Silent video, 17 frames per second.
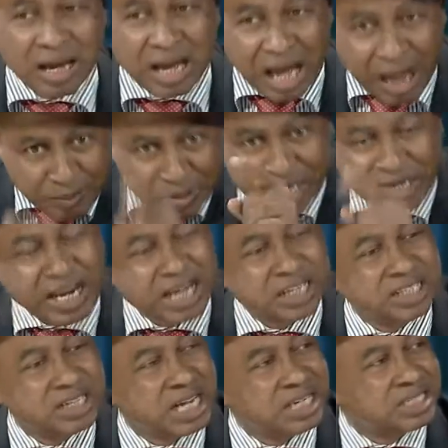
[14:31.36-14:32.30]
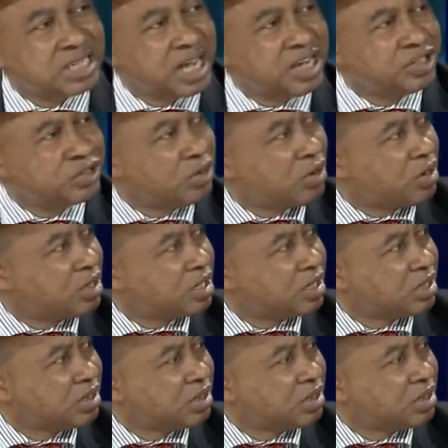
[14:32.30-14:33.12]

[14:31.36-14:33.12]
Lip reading: How many Nigerians are into oil?